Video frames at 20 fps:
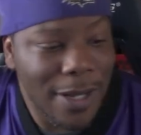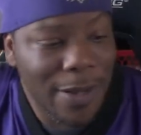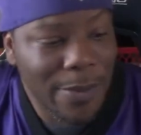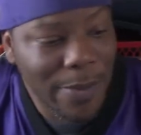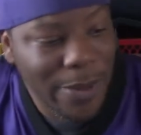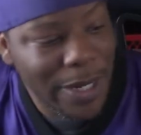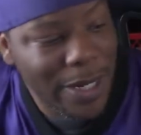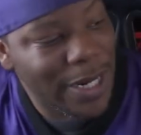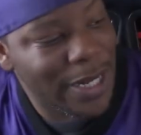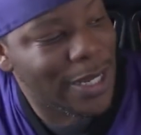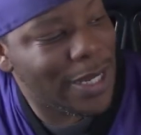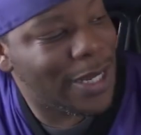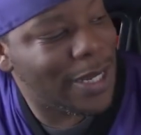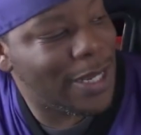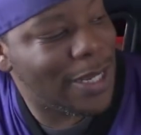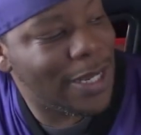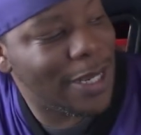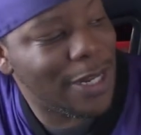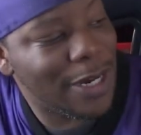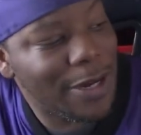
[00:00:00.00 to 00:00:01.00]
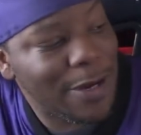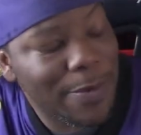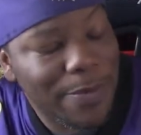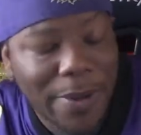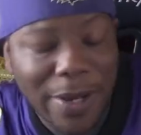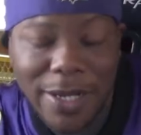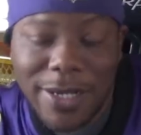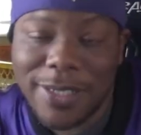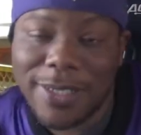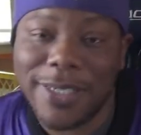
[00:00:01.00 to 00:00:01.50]
But uh,
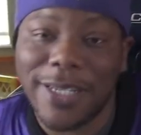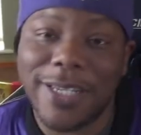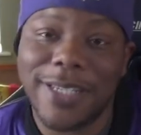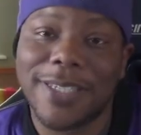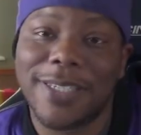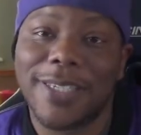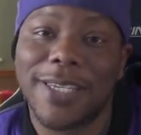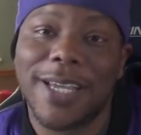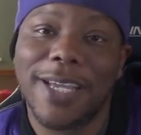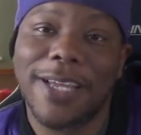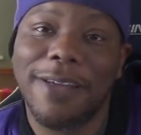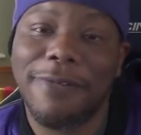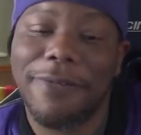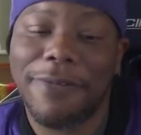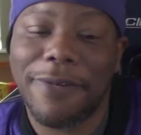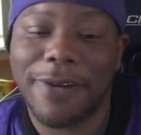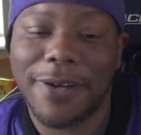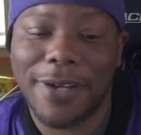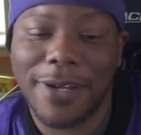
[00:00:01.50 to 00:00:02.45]
everybody stay safe.